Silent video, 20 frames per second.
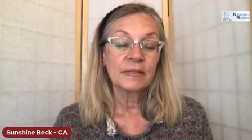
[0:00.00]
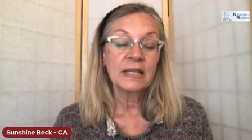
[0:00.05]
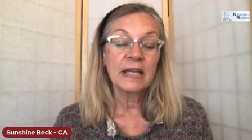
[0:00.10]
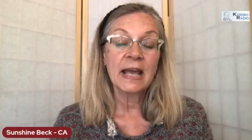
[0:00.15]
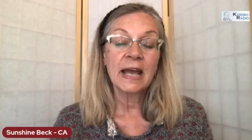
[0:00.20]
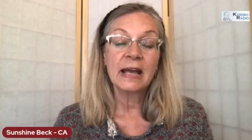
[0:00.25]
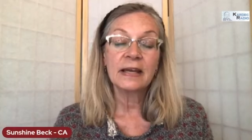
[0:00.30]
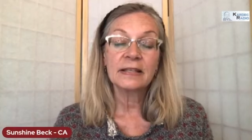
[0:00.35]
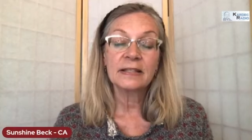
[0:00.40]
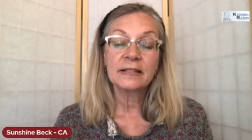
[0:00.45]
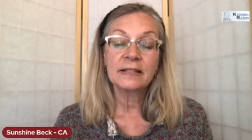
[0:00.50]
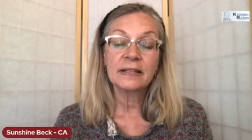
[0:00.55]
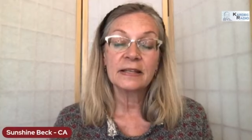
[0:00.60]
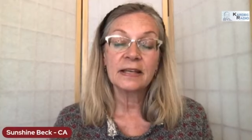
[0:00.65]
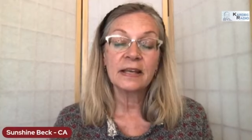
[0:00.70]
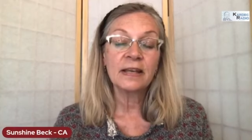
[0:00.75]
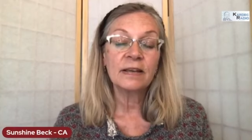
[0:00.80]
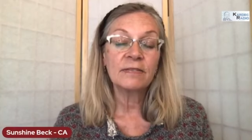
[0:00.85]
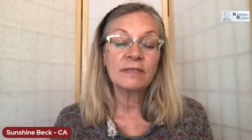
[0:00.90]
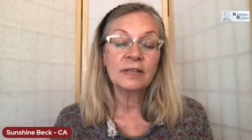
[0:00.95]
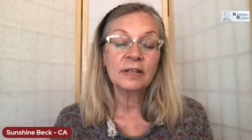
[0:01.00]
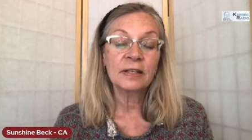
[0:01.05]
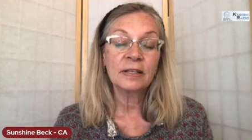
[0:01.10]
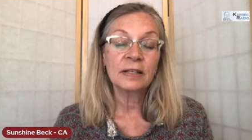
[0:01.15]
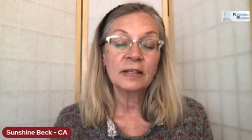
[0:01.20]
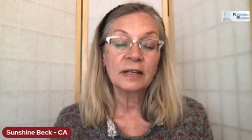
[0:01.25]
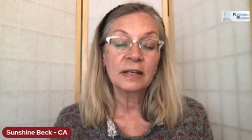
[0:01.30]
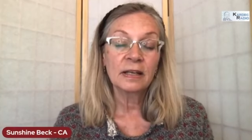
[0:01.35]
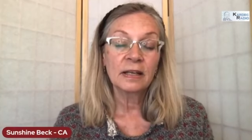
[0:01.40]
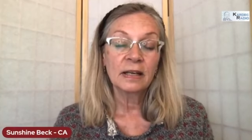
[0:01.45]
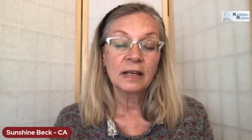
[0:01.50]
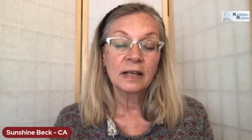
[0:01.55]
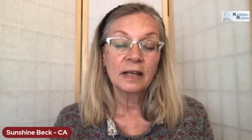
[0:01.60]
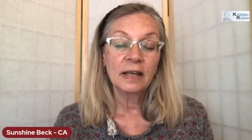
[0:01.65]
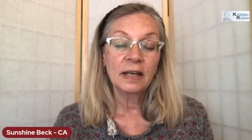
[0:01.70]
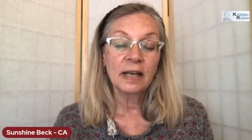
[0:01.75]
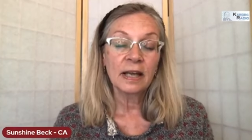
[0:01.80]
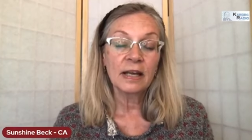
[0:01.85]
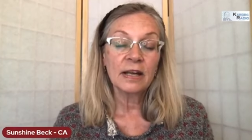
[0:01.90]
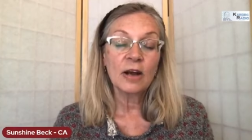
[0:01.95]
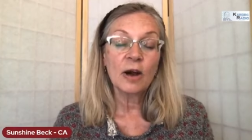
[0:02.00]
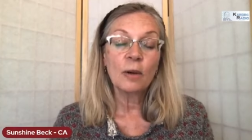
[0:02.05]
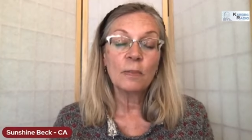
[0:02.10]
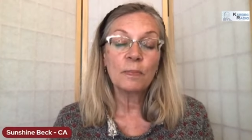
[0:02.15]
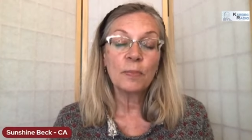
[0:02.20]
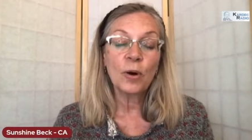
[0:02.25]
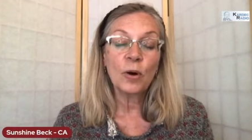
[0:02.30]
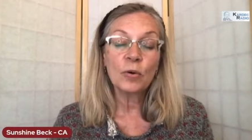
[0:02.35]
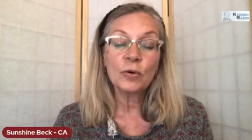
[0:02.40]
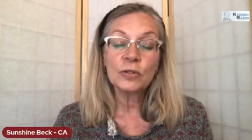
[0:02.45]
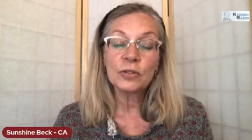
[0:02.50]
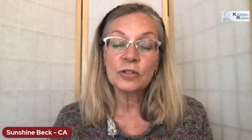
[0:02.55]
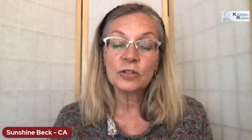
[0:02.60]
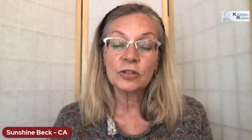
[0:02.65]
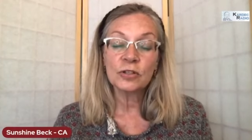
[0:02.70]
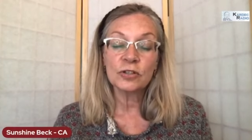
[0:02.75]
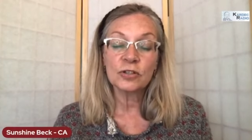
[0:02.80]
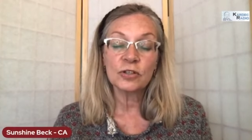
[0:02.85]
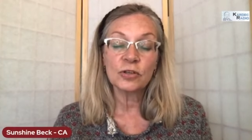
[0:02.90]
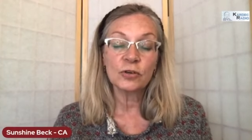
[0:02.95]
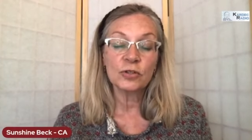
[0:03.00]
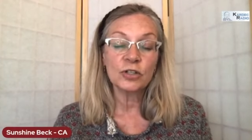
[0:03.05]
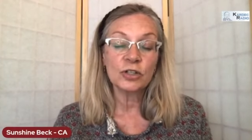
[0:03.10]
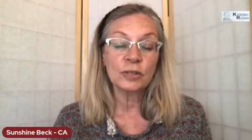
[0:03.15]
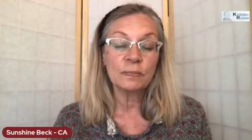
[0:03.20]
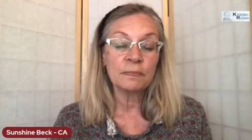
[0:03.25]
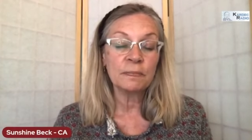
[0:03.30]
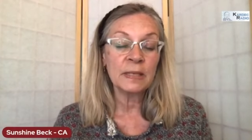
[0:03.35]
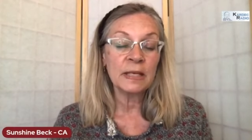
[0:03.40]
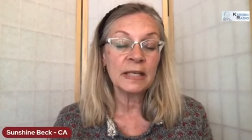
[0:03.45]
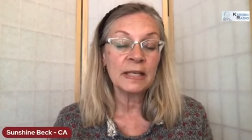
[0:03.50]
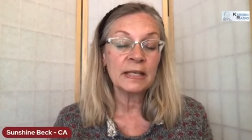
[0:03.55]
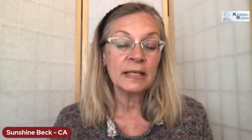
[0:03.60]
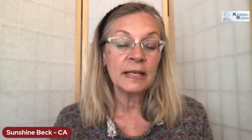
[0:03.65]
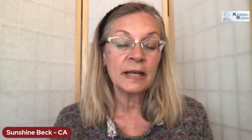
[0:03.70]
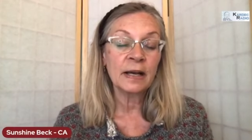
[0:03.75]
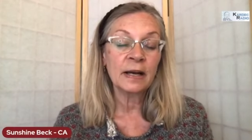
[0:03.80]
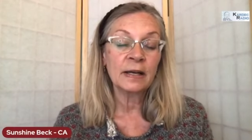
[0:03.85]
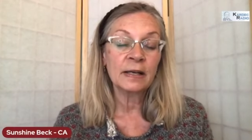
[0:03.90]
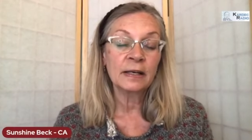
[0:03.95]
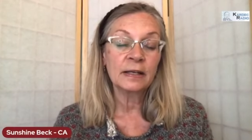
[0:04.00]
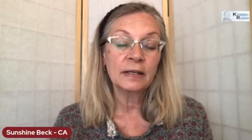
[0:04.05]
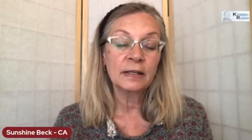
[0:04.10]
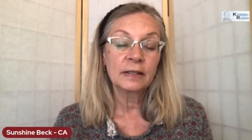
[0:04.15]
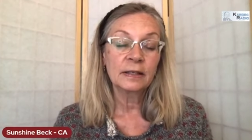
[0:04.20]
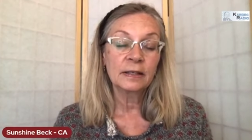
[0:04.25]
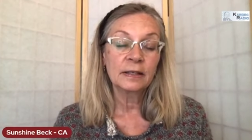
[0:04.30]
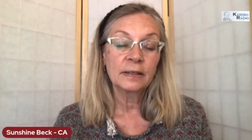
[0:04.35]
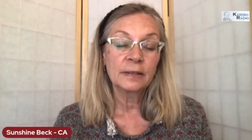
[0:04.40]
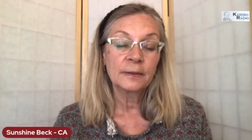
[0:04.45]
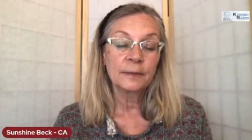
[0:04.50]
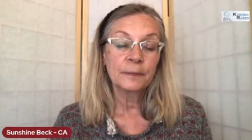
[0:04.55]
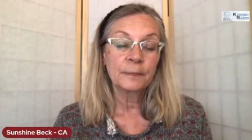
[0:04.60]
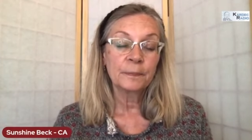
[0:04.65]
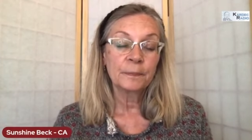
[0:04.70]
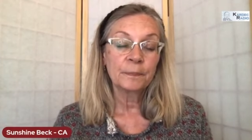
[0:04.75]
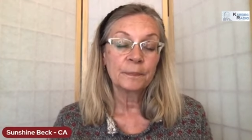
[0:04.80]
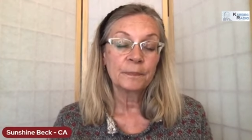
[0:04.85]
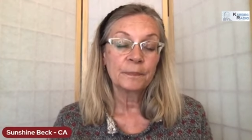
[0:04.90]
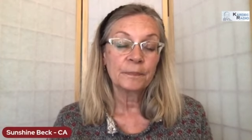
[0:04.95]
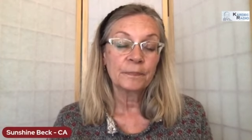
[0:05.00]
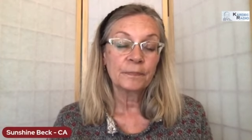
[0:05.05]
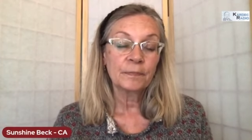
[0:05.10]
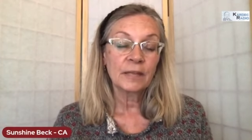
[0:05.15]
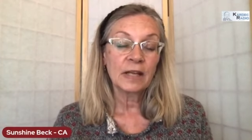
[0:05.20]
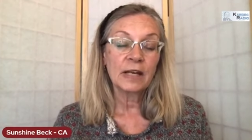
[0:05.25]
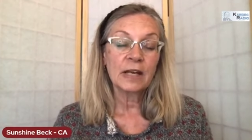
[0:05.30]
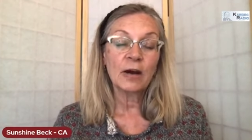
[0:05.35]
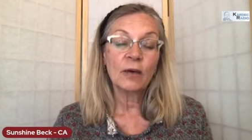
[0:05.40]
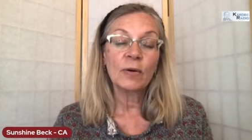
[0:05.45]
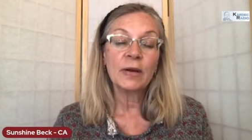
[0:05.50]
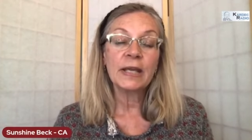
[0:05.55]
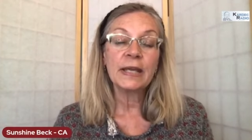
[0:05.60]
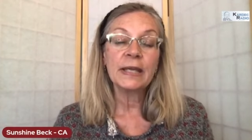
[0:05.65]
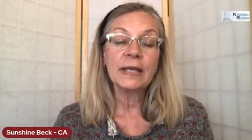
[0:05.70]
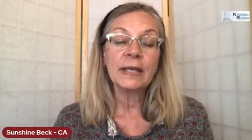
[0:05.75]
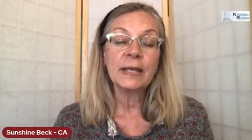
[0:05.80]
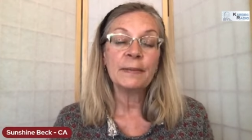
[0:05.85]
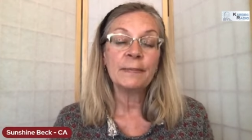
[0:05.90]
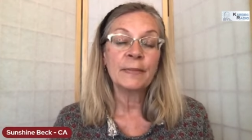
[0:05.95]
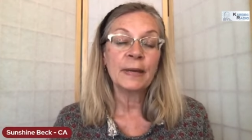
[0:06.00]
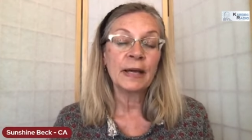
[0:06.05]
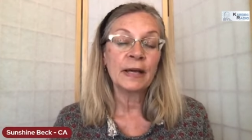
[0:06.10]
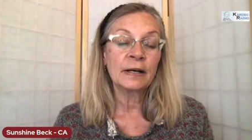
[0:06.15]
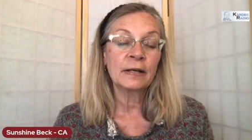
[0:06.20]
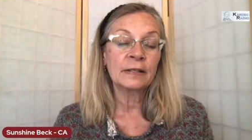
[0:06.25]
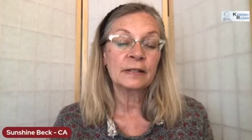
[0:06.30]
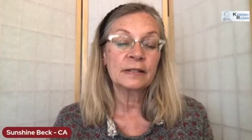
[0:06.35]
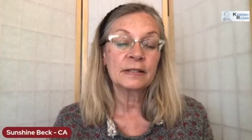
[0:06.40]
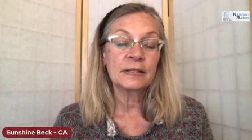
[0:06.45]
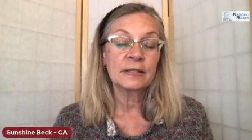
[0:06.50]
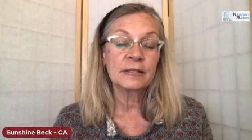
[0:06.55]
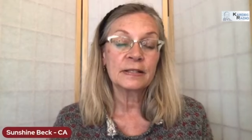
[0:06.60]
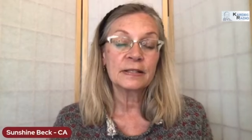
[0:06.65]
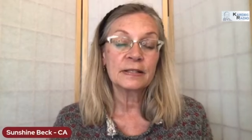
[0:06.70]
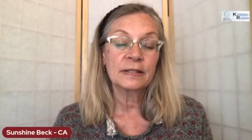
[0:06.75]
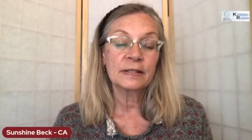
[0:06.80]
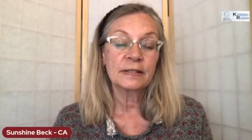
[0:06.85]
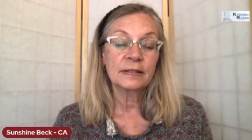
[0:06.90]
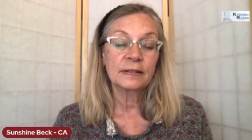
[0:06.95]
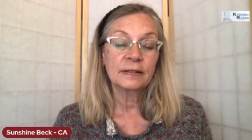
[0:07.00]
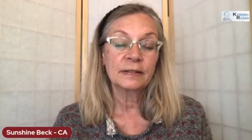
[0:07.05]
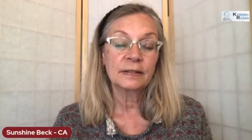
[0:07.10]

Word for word: yes, even in our posts on social media, in our emails,